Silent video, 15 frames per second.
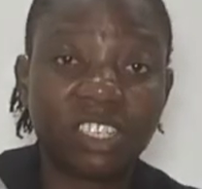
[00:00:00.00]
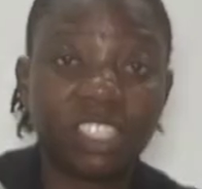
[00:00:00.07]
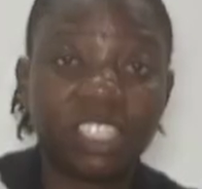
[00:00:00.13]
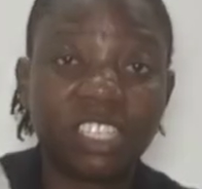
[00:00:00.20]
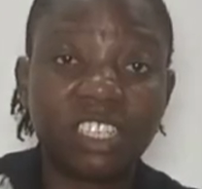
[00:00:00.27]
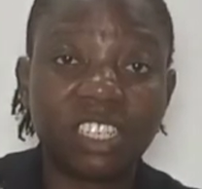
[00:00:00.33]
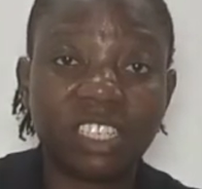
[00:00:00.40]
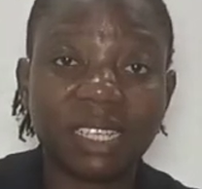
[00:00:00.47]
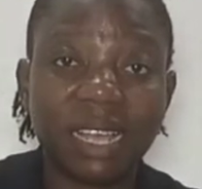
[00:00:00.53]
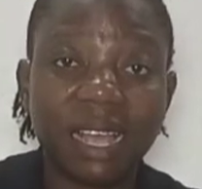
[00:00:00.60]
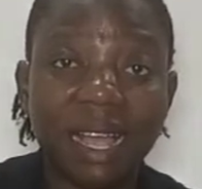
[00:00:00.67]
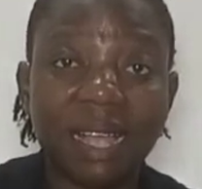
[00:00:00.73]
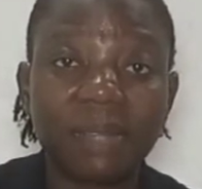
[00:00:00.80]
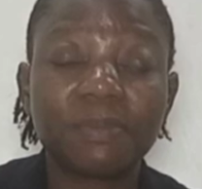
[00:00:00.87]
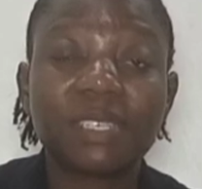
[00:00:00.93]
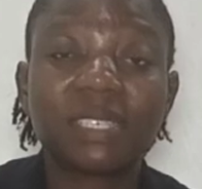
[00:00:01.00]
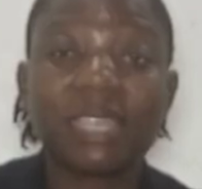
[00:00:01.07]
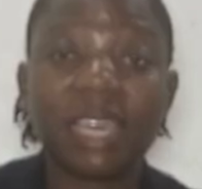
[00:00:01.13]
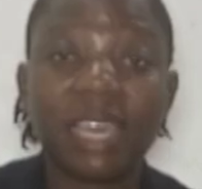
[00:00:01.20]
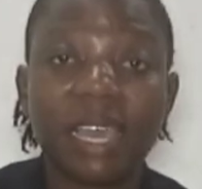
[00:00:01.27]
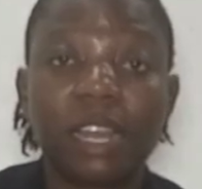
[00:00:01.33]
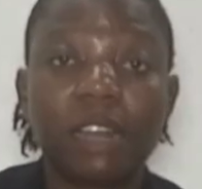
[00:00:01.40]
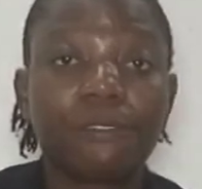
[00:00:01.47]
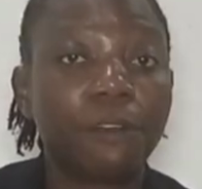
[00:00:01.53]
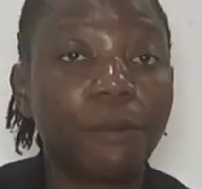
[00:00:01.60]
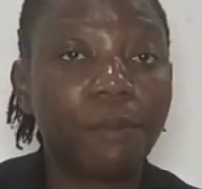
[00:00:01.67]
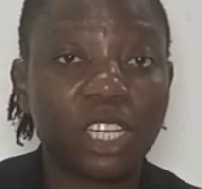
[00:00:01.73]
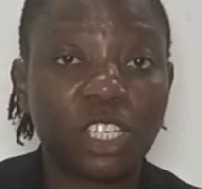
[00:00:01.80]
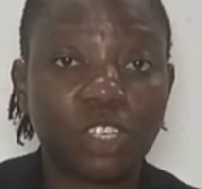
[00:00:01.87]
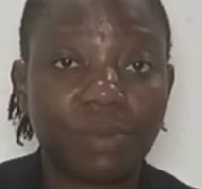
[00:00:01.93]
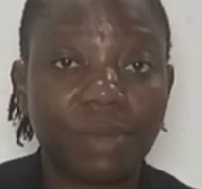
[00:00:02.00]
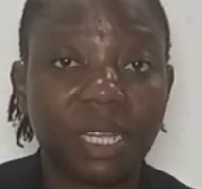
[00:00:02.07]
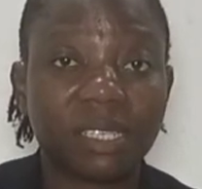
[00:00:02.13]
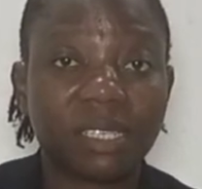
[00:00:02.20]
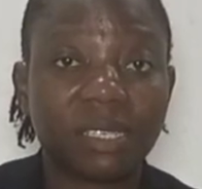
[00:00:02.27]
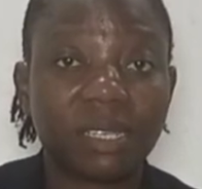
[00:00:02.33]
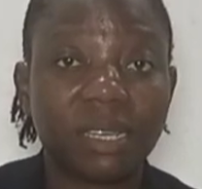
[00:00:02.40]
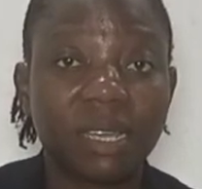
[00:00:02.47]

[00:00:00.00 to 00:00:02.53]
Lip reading: digital scale for measurement.